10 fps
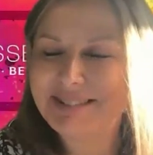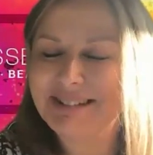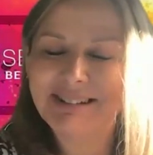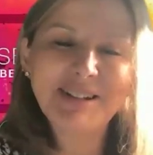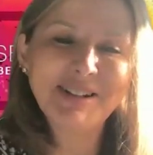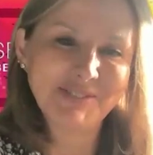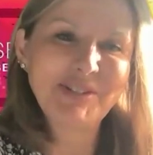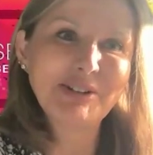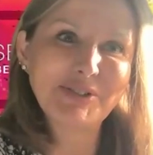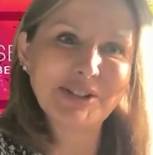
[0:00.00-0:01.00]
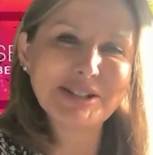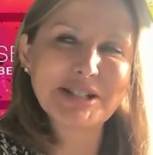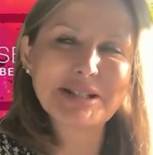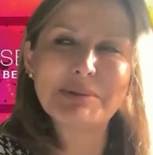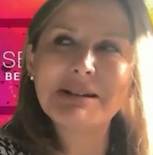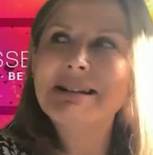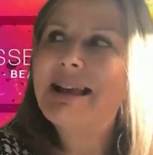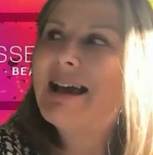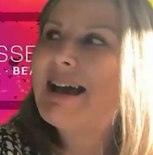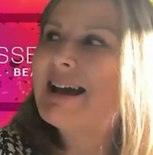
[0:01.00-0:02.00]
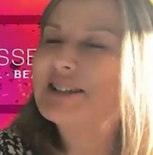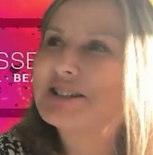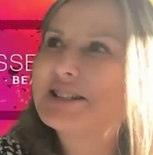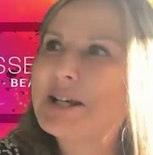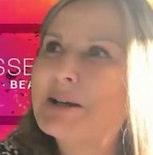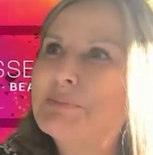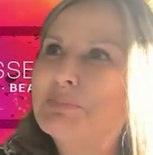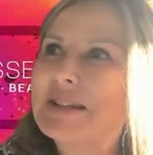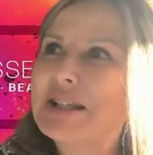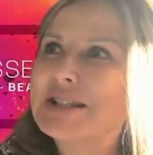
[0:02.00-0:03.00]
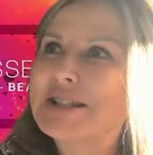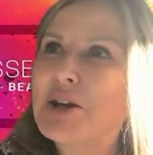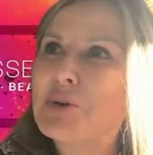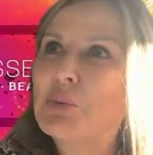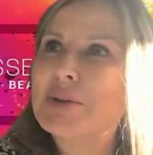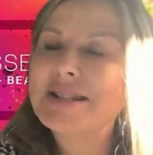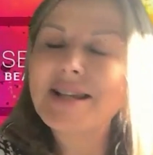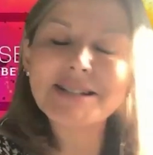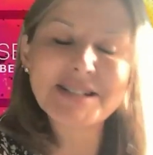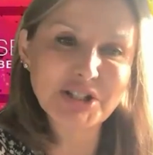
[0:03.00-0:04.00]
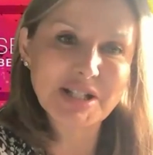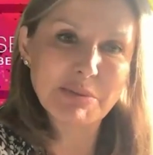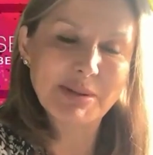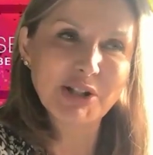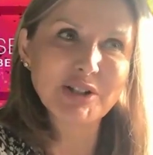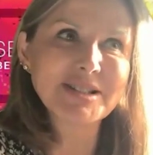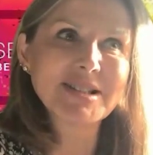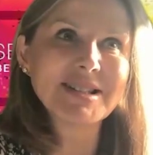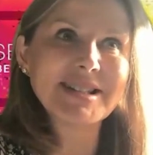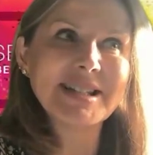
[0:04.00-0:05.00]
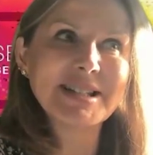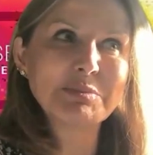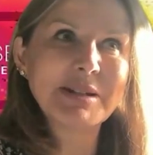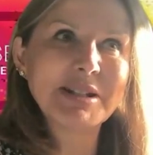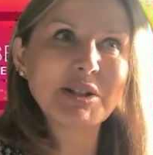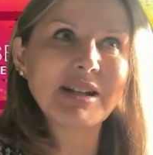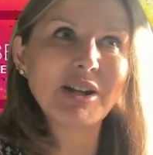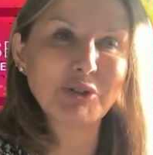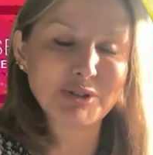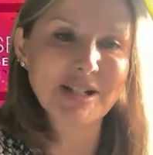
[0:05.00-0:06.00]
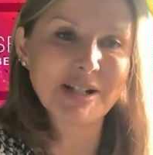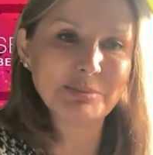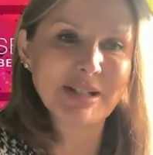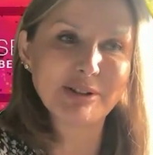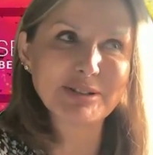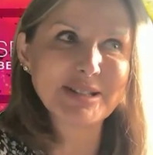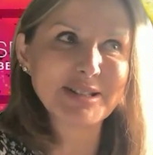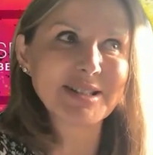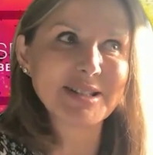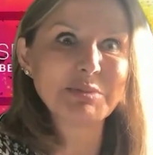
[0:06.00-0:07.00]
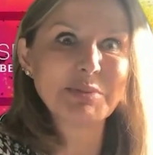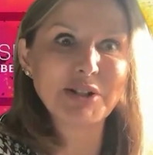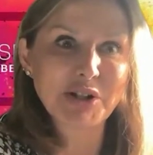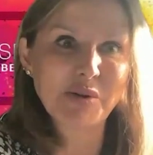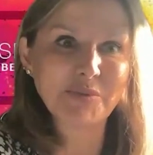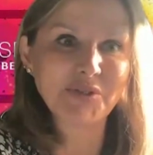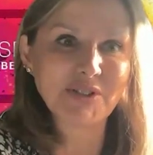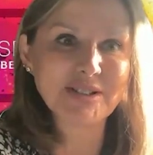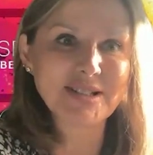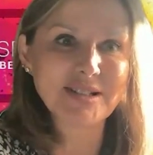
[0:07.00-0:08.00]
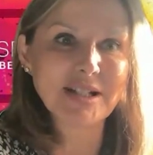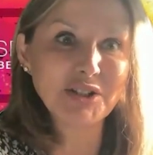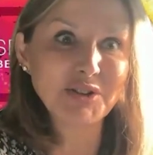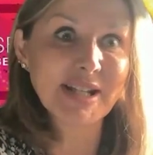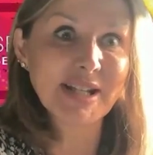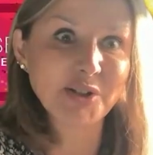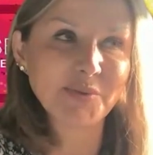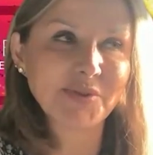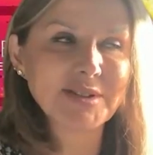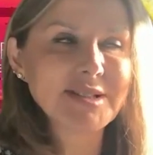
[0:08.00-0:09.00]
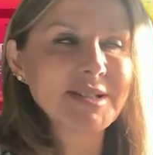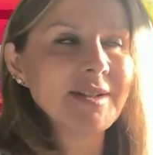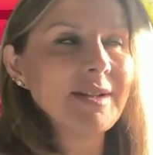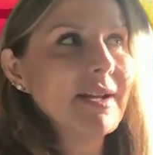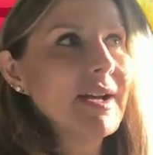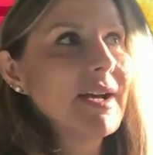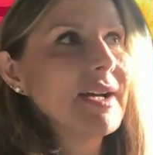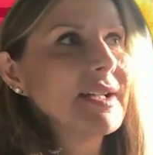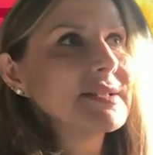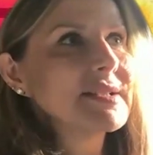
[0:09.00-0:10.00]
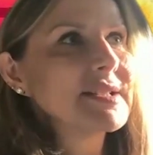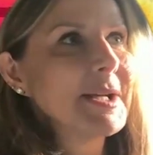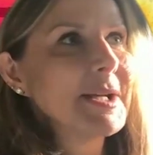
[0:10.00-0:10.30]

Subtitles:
Yeah, very funny, Jasper. And so we're sad actually, because it's been a long time now since there's been a conference, a UK conference, and